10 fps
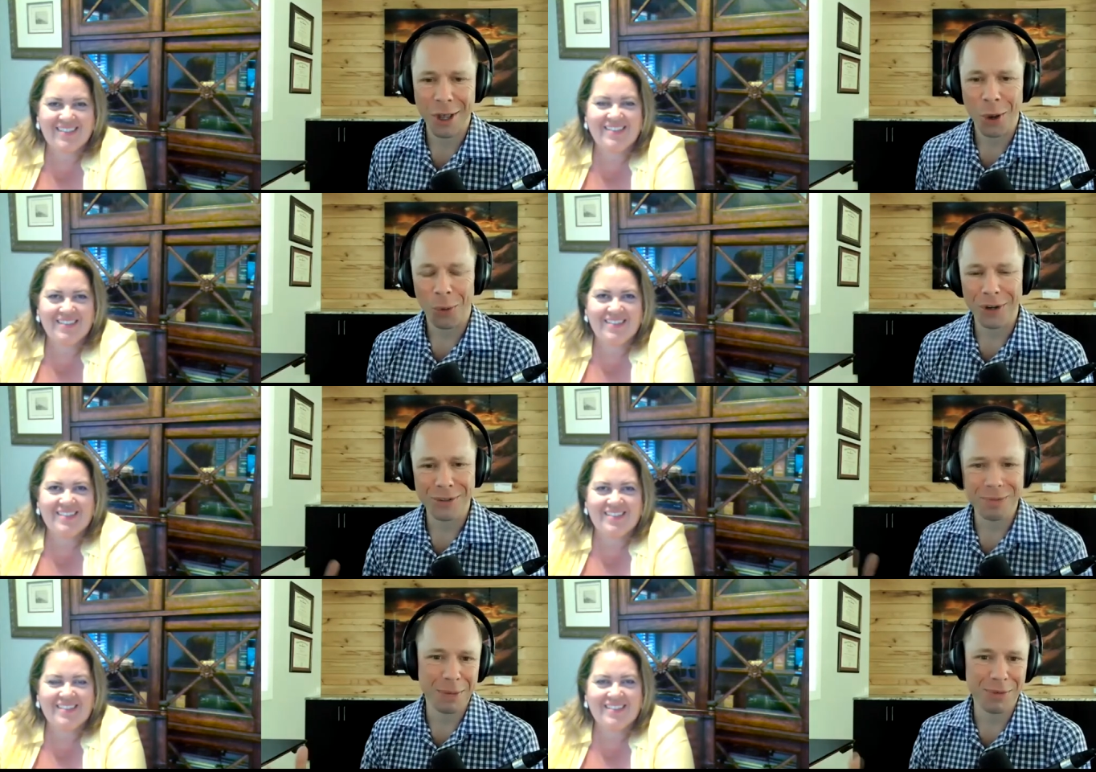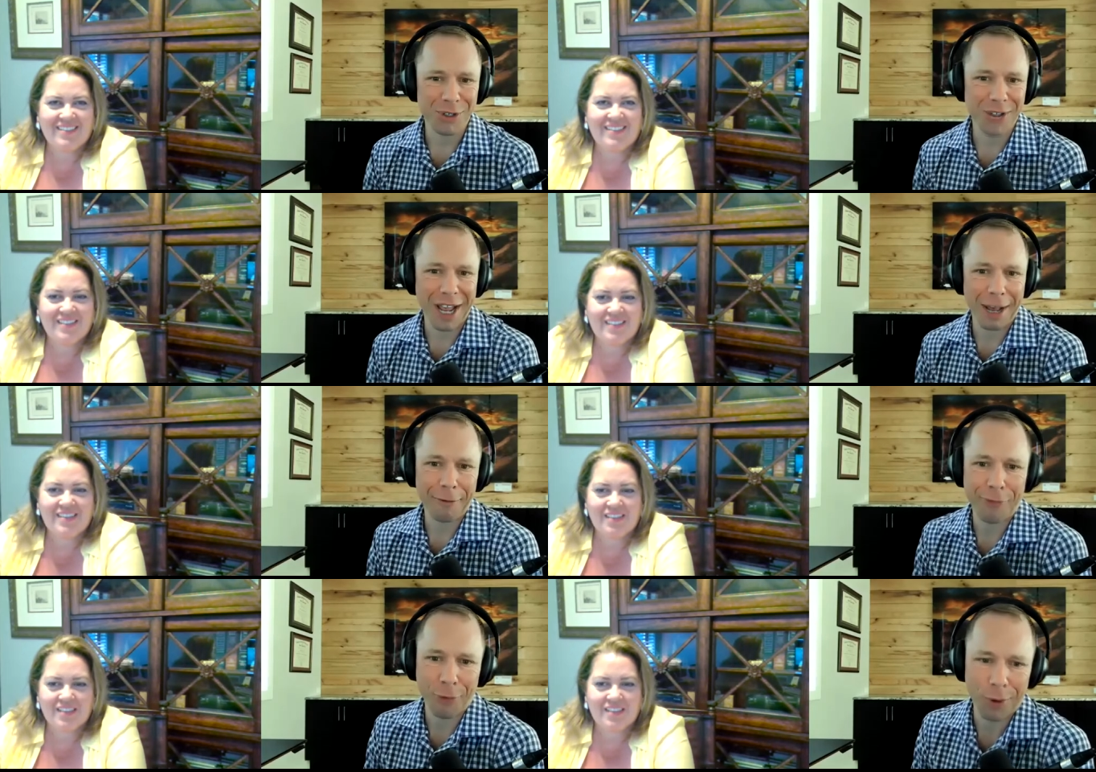Speaker 1: What are some tips that you have
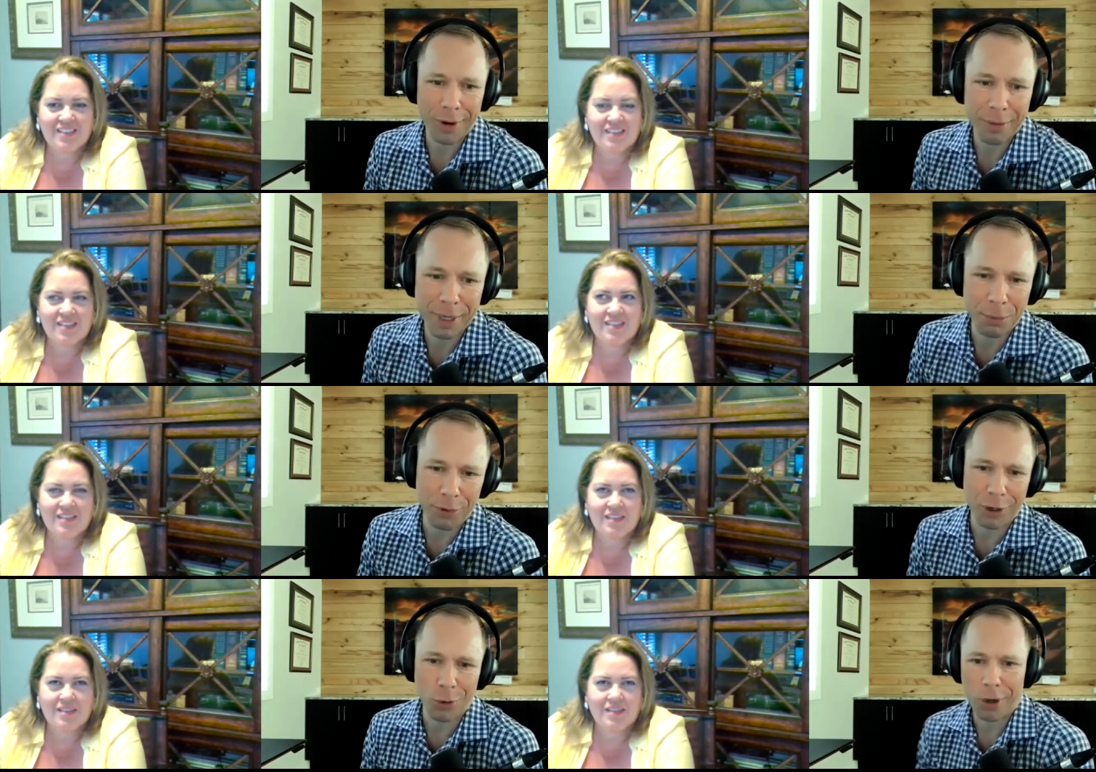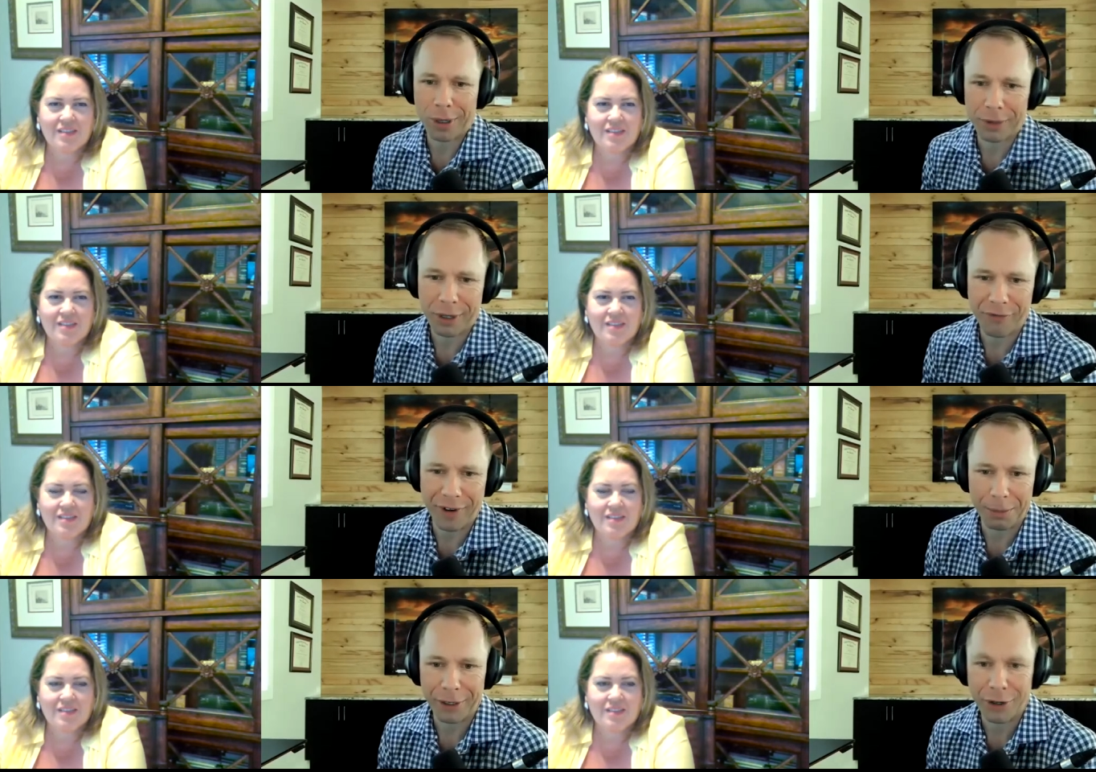for people that are working with their
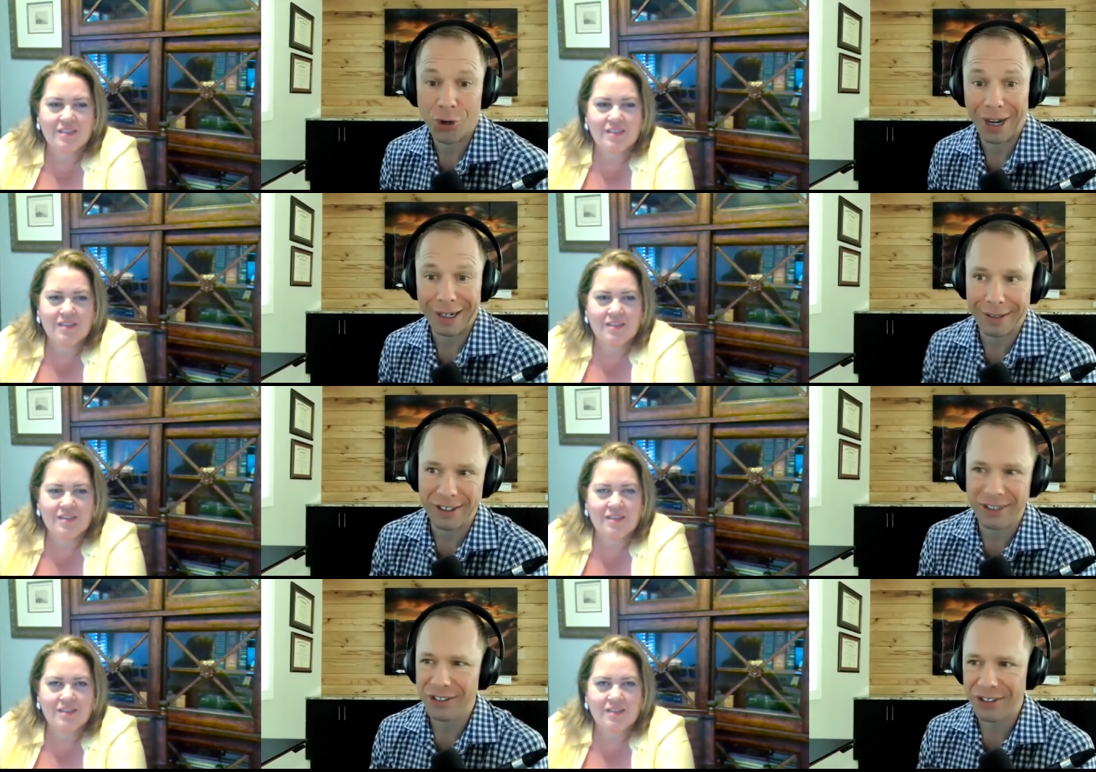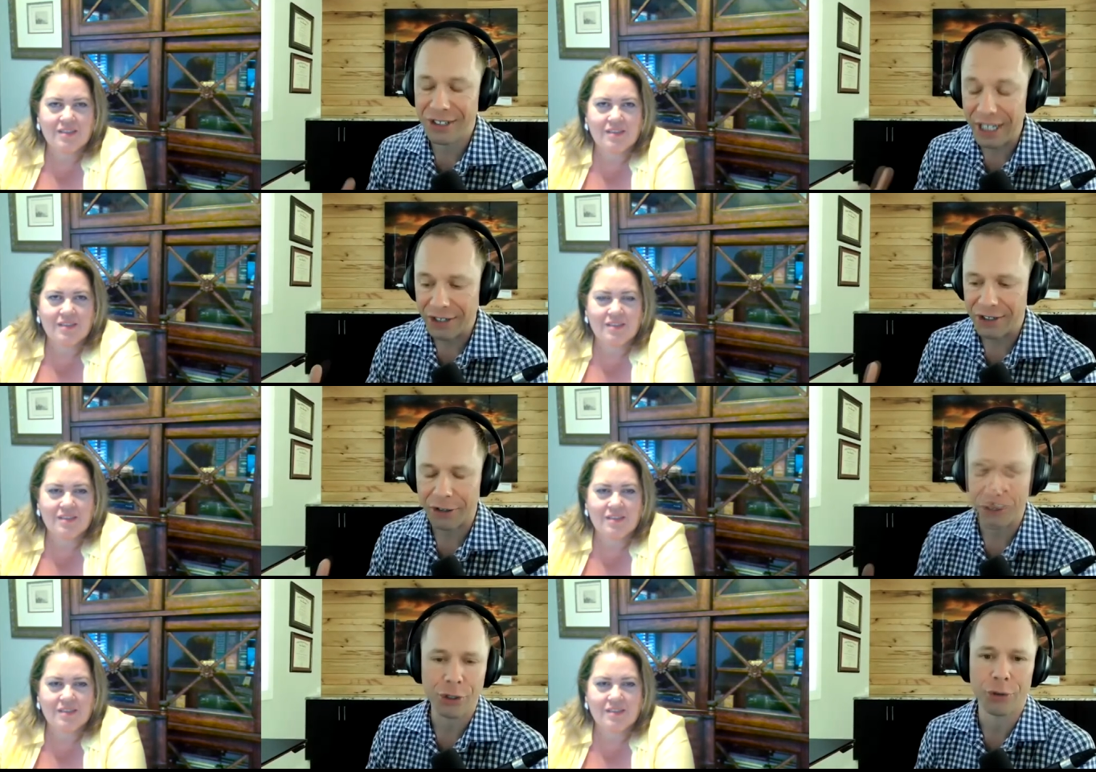family or trying to just teach their
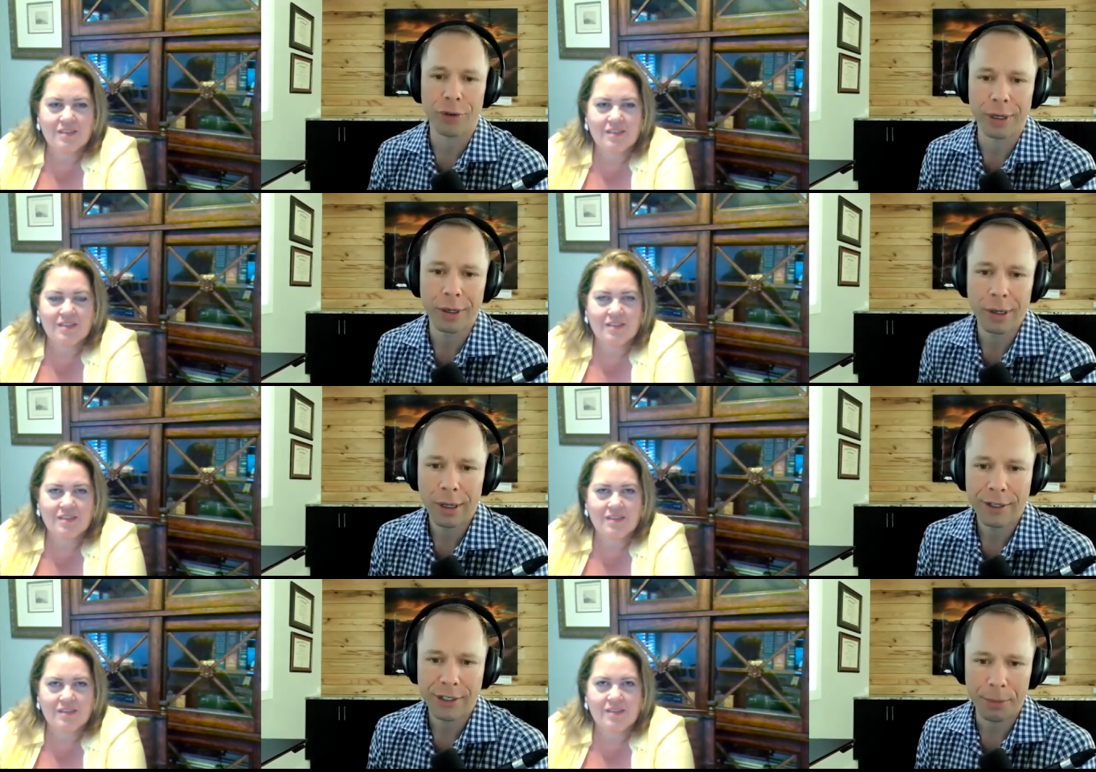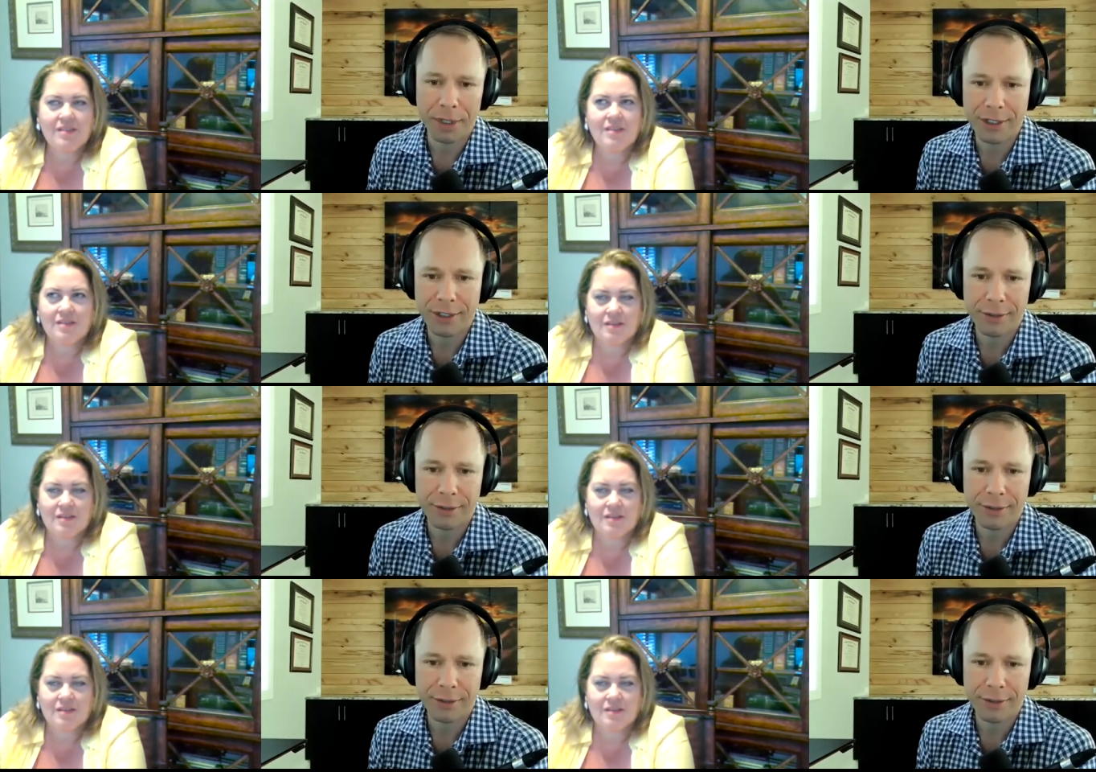children some of these